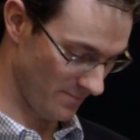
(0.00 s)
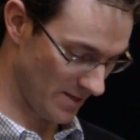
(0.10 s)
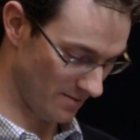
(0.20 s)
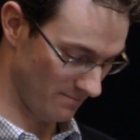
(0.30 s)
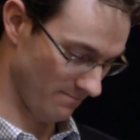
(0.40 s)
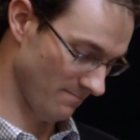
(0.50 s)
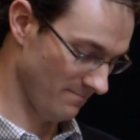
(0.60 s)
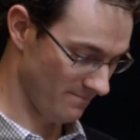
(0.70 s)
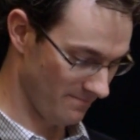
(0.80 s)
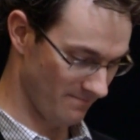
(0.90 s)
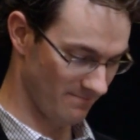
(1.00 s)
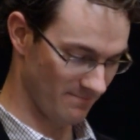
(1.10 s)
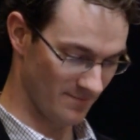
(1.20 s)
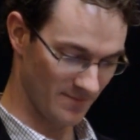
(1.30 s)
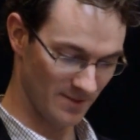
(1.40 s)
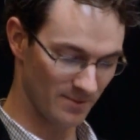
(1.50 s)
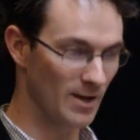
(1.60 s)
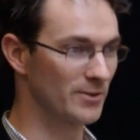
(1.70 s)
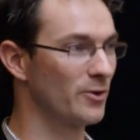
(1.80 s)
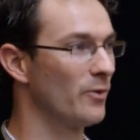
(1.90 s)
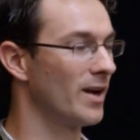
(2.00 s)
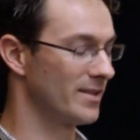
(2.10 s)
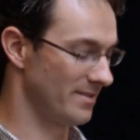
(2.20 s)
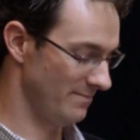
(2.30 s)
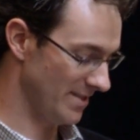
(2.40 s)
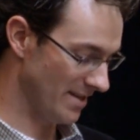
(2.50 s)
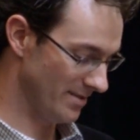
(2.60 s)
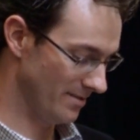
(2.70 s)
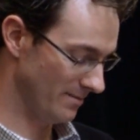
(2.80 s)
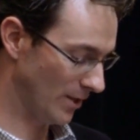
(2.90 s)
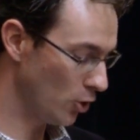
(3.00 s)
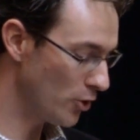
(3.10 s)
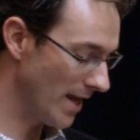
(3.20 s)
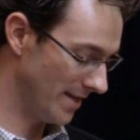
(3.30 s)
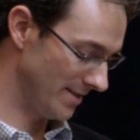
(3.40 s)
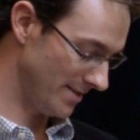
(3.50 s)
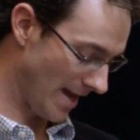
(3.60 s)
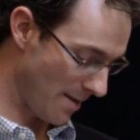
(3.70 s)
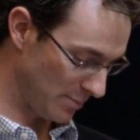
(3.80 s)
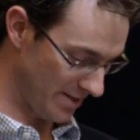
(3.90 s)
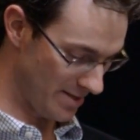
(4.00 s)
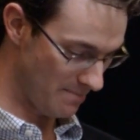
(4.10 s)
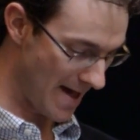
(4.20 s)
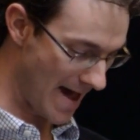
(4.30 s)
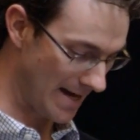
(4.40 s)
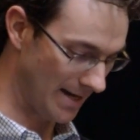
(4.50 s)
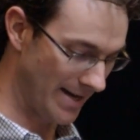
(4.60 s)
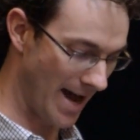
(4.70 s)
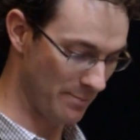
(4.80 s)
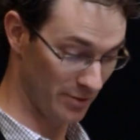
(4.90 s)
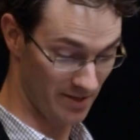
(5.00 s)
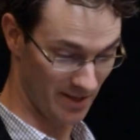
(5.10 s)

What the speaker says: Well, as Oscar Wilde said, the good ends happily, the bad unhappily.